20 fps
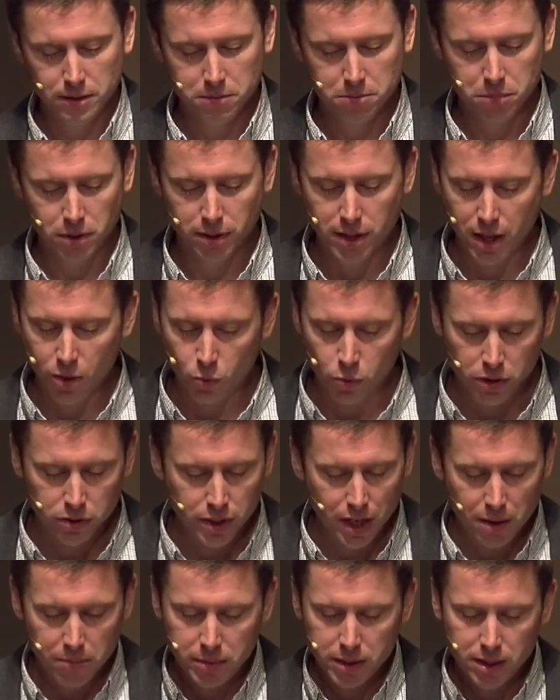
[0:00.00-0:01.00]
but they will
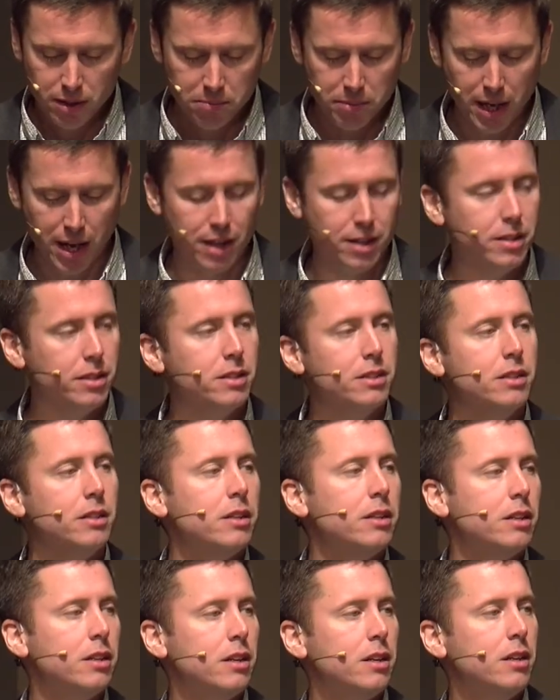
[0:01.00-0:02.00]
not be abandoned,
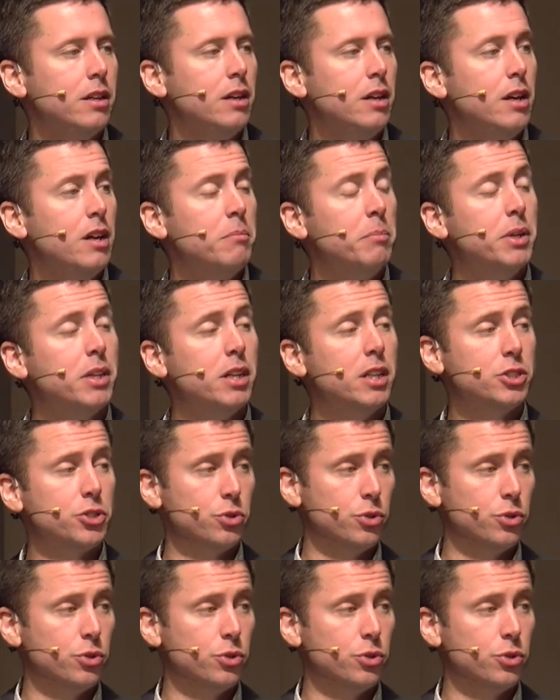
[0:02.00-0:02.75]
because